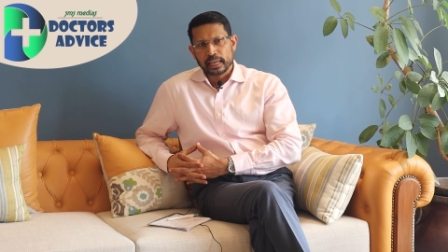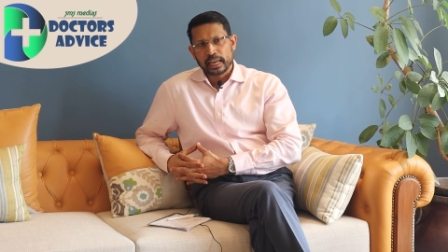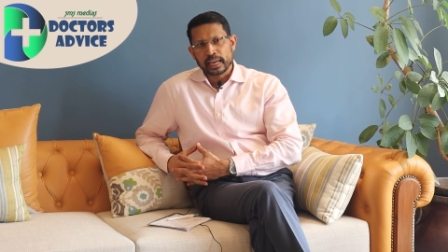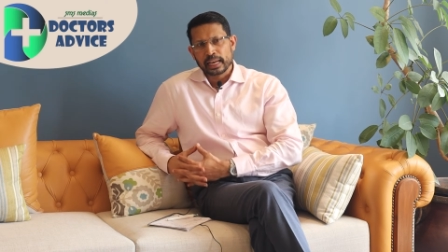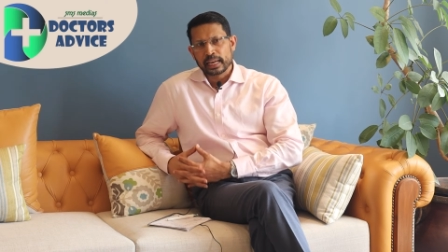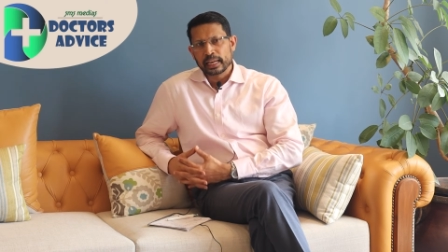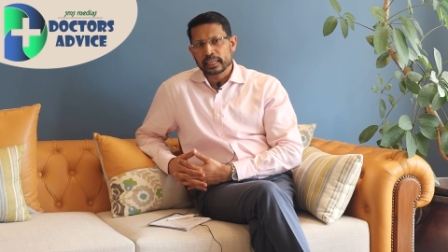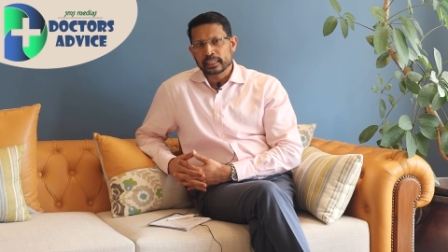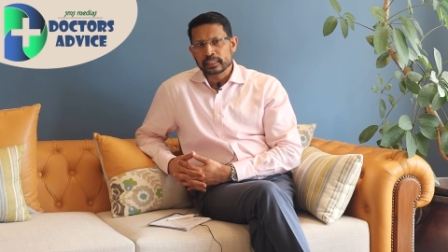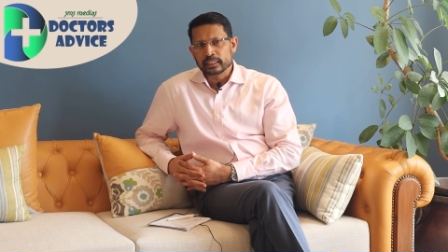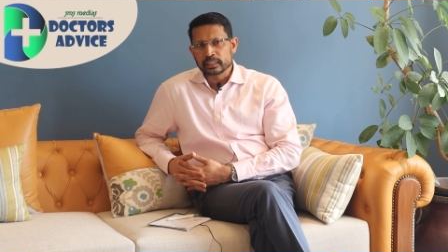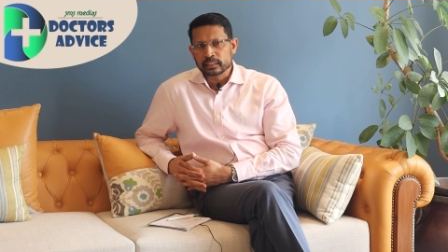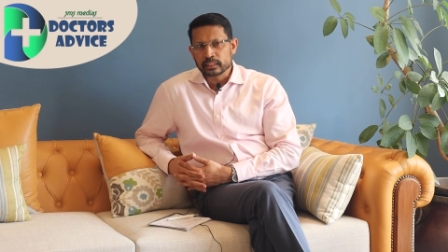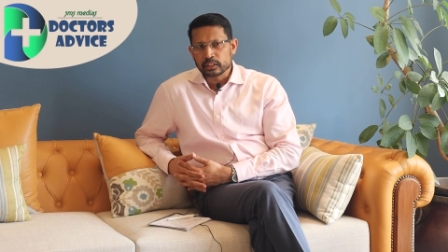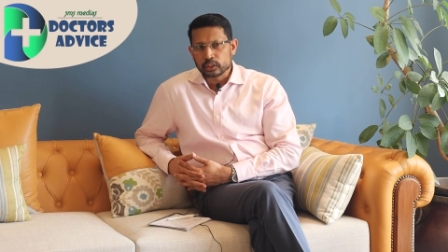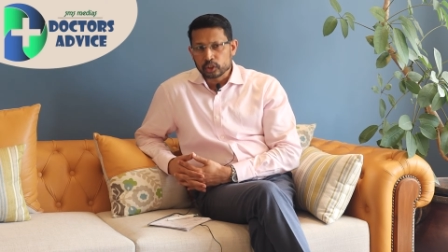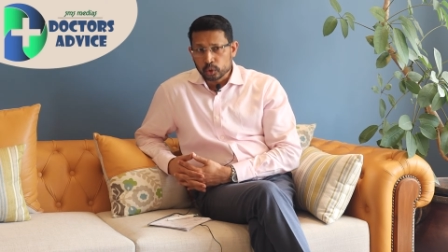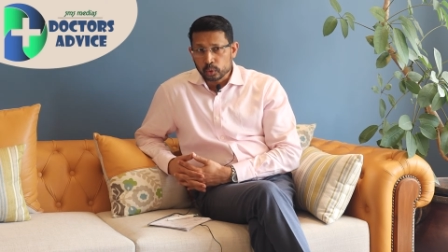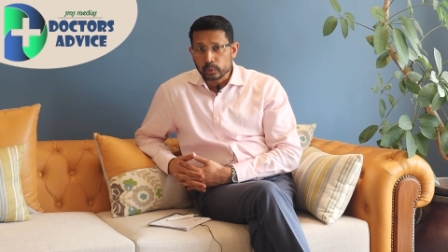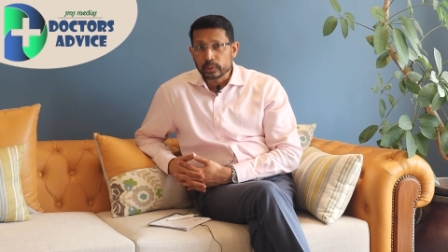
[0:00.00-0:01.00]
And
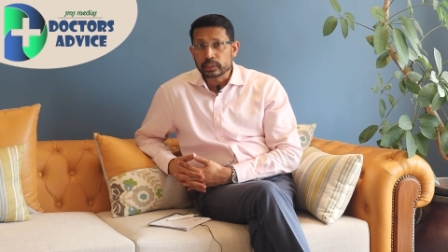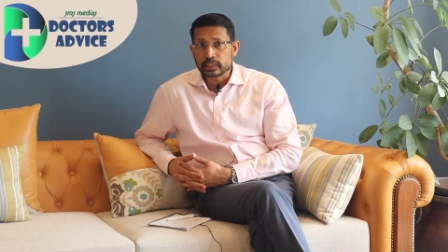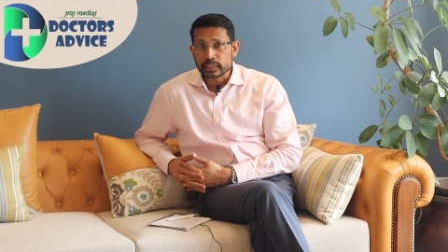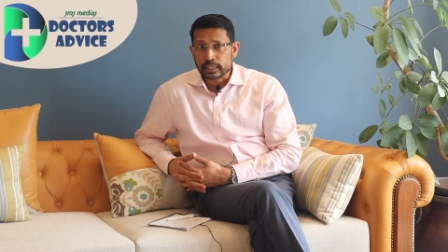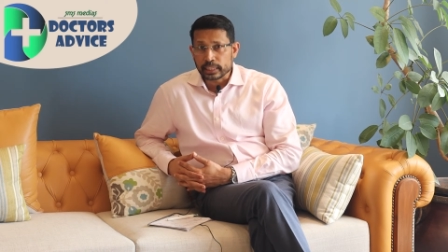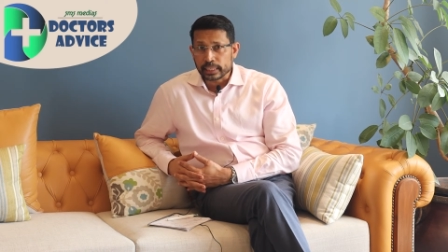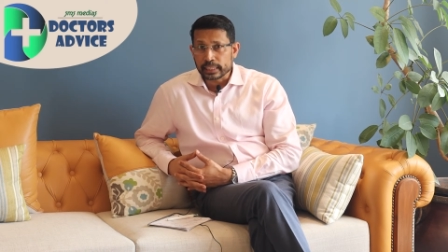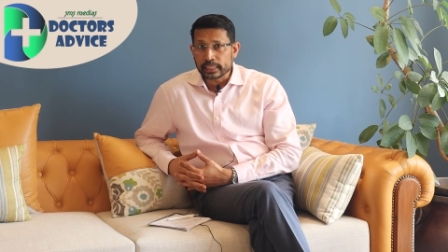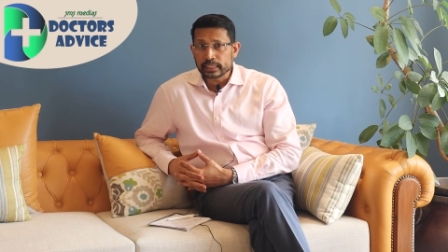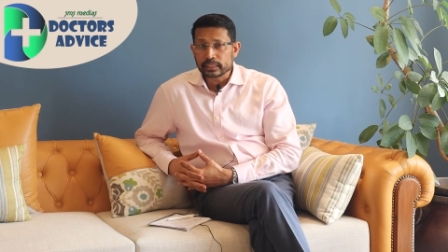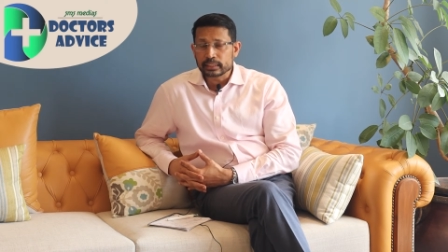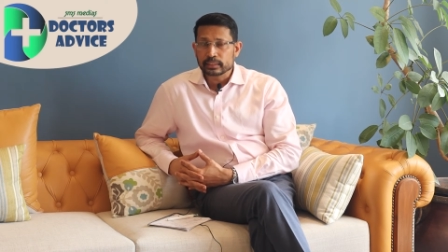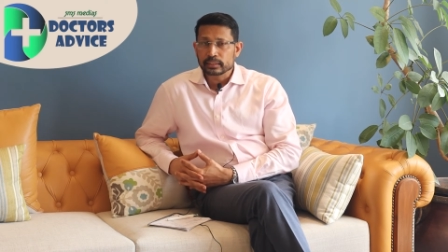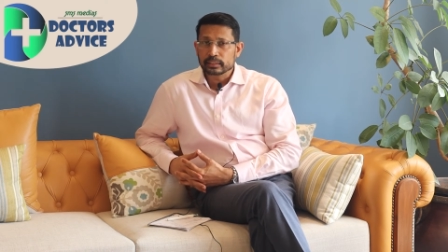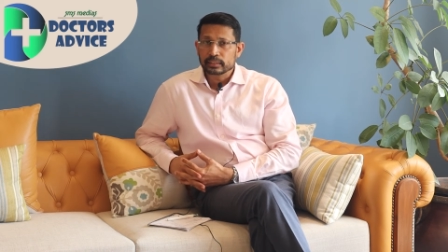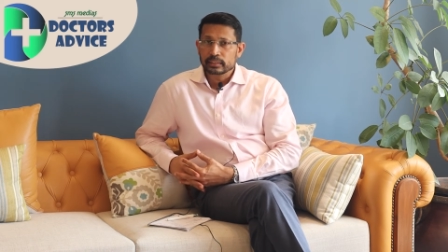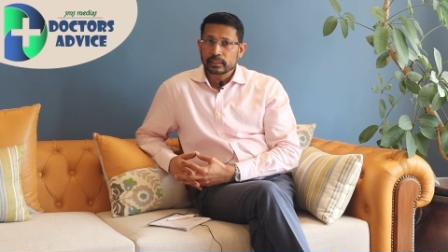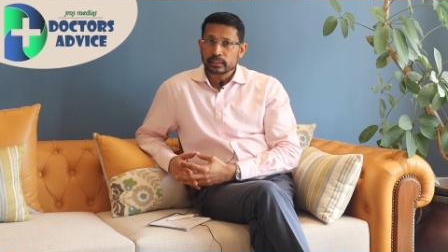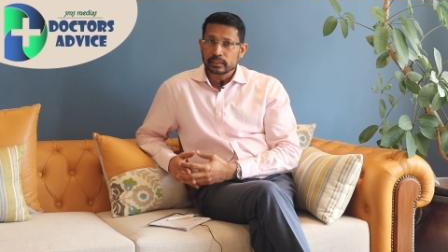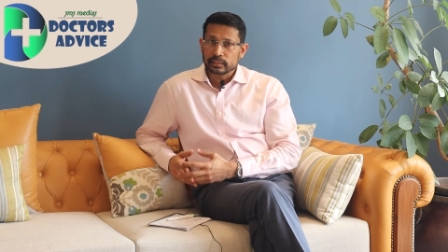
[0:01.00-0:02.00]
to its credit,
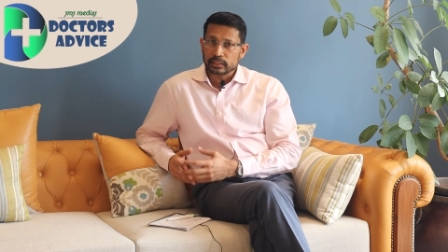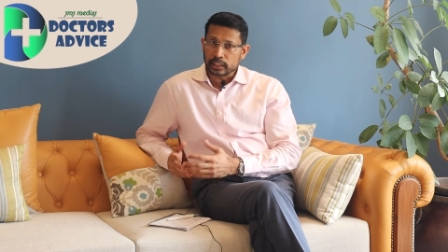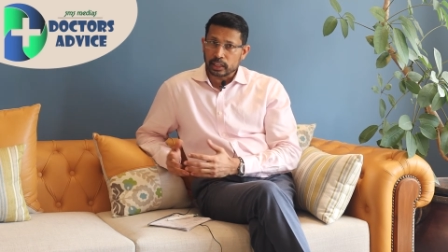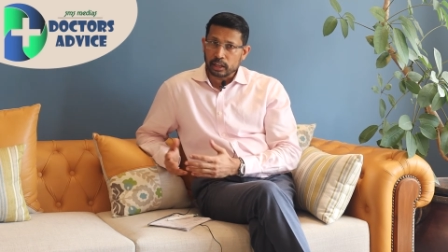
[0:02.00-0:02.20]
the